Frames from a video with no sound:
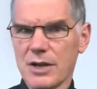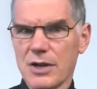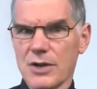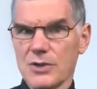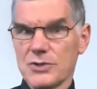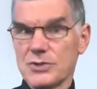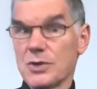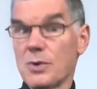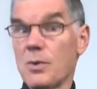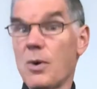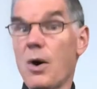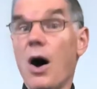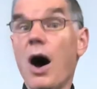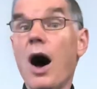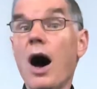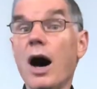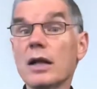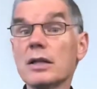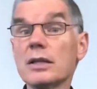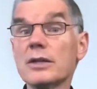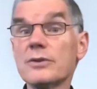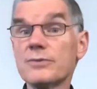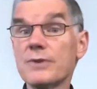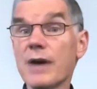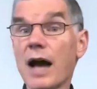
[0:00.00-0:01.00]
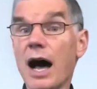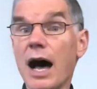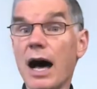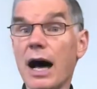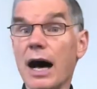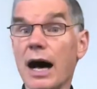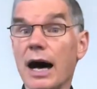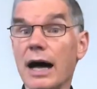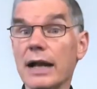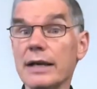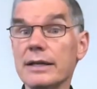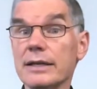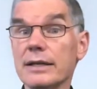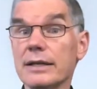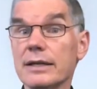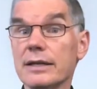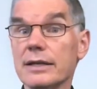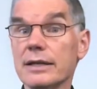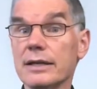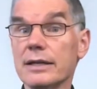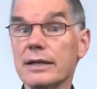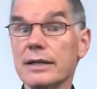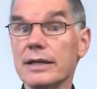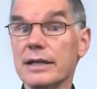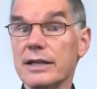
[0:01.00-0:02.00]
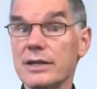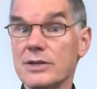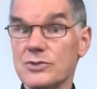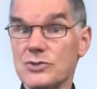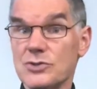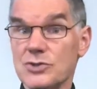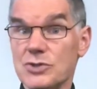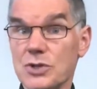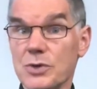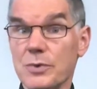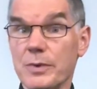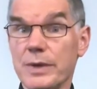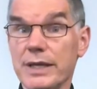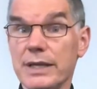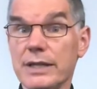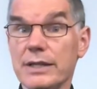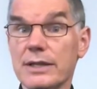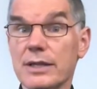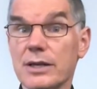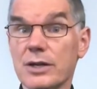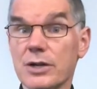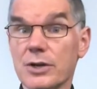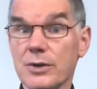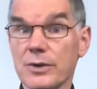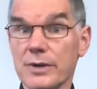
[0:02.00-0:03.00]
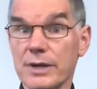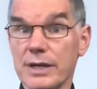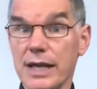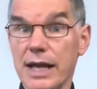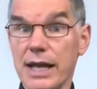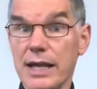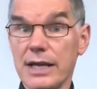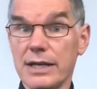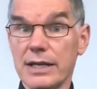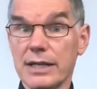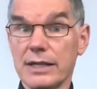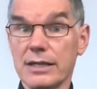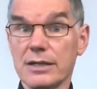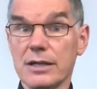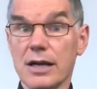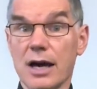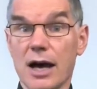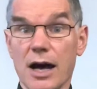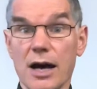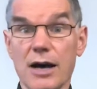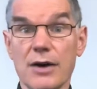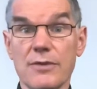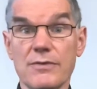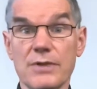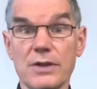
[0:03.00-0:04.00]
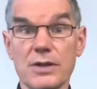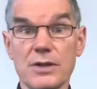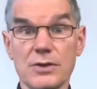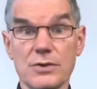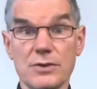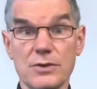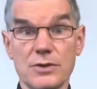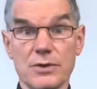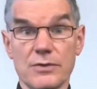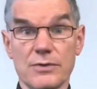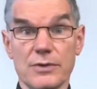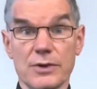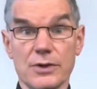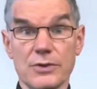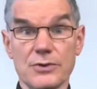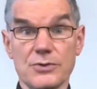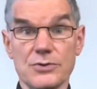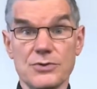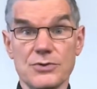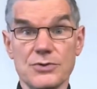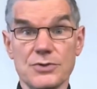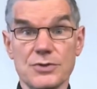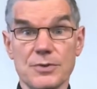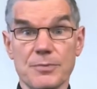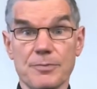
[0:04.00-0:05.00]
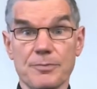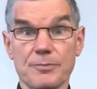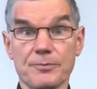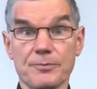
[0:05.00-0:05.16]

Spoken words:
So all of God is doing the creating of the universe.